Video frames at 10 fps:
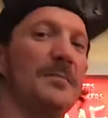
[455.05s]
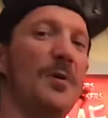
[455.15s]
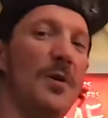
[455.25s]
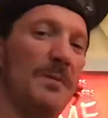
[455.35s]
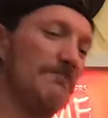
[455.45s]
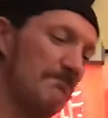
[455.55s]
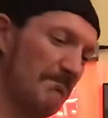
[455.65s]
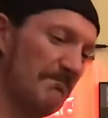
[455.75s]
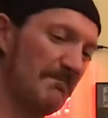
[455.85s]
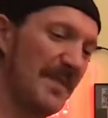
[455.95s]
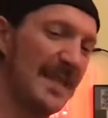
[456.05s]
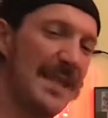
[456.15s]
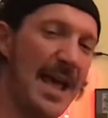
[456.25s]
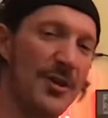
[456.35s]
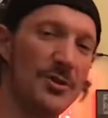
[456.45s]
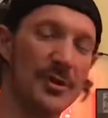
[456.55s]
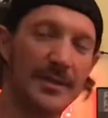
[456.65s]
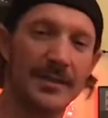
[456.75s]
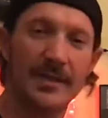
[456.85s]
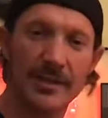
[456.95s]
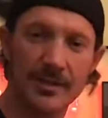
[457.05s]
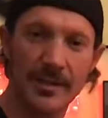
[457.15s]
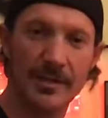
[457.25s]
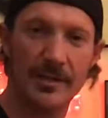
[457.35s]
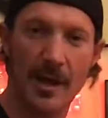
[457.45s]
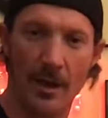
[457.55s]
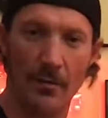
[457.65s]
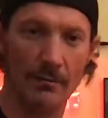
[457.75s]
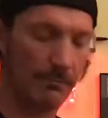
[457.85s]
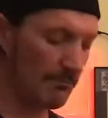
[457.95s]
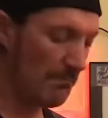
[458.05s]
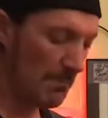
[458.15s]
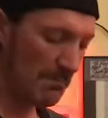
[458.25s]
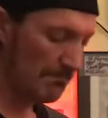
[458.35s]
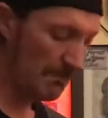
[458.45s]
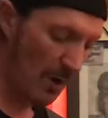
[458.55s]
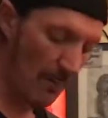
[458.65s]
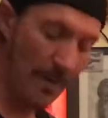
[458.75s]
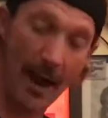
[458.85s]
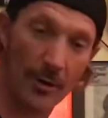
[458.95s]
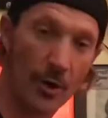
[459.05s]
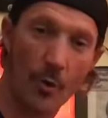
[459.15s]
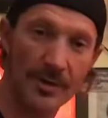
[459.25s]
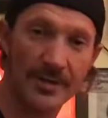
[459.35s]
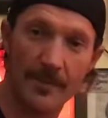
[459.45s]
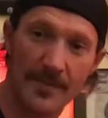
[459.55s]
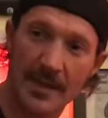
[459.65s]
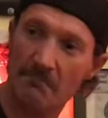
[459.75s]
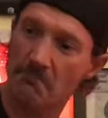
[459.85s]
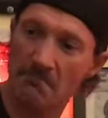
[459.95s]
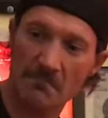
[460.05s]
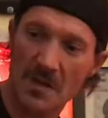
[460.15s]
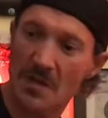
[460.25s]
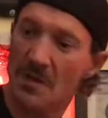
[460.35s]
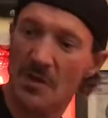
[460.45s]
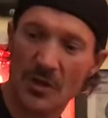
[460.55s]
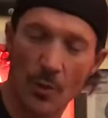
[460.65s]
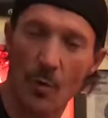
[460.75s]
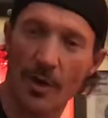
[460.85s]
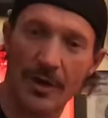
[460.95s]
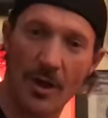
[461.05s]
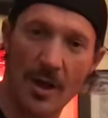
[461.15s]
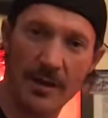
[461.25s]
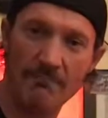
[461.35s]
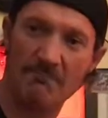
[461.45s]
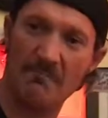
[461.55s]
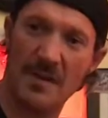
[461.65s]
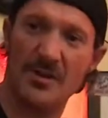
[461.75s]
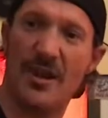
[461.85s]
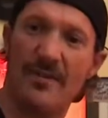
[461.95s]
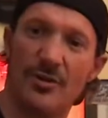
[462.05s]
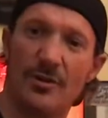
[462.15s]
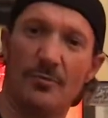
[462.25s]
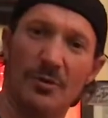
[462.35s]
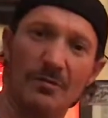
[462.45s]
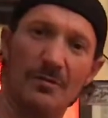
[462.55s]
But now you look at the things you need to know. Are power chords something you're working on and you're having trouble